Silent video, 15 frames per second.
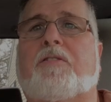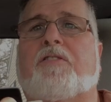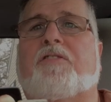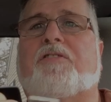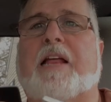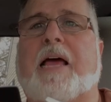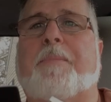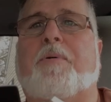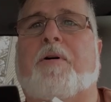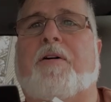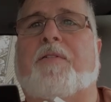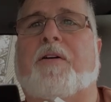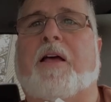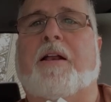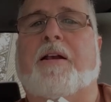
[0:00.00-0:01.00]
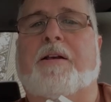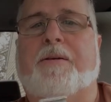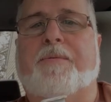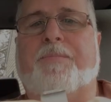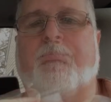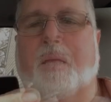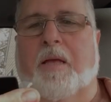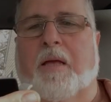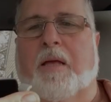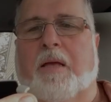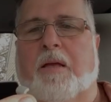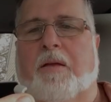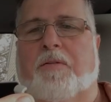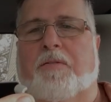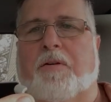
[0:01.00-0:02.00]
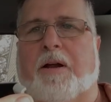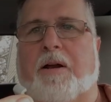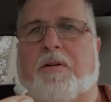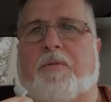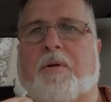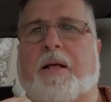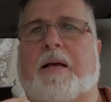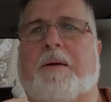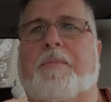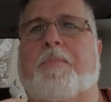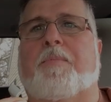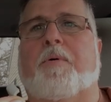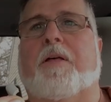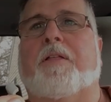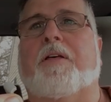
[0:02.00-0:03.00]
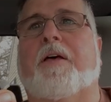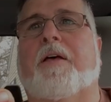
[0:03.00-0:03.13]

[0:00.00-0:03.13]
just snap off again. So here's what I come up with.